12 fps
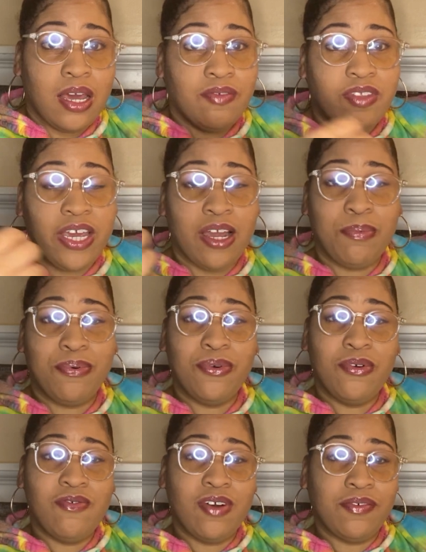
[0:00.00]
If they
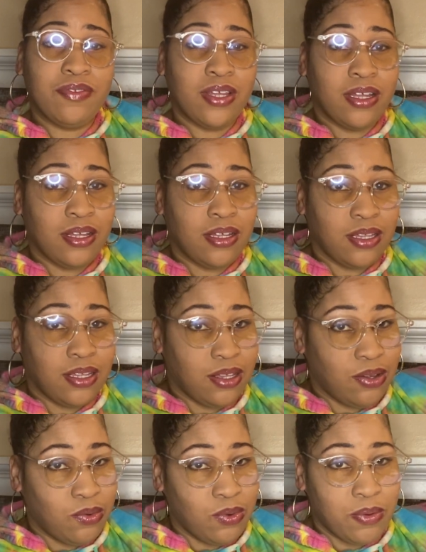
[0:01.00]
approve of the
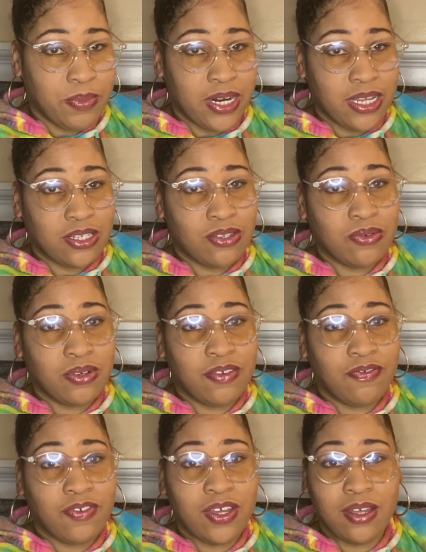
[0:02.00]
woman that's doing
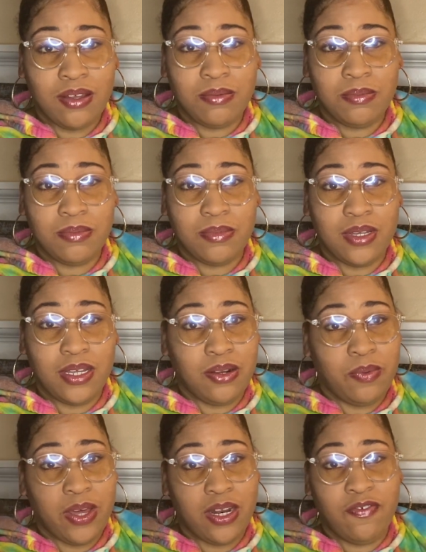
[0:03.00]
the film and
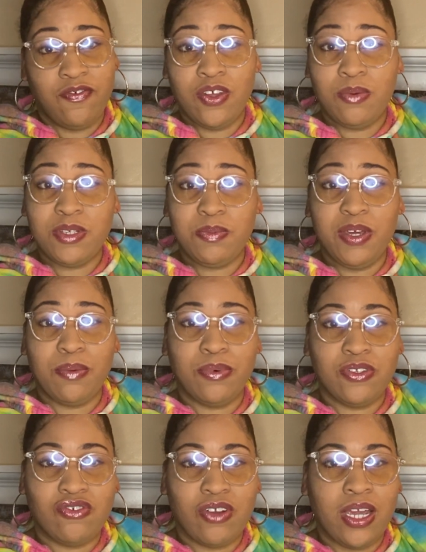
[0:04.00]
the way the film is being
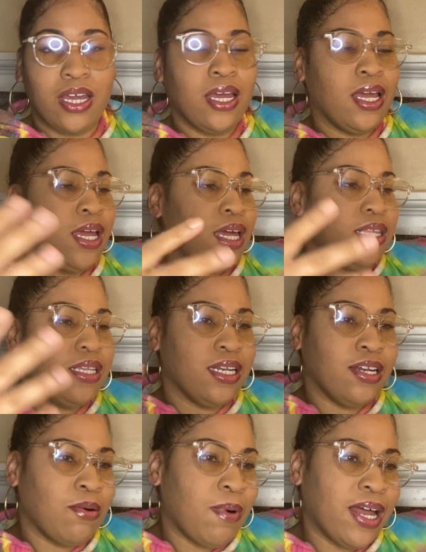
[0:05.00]
portrayed,
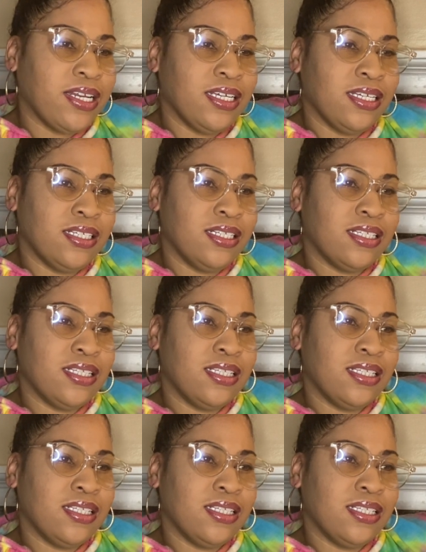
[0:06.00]
then nobody,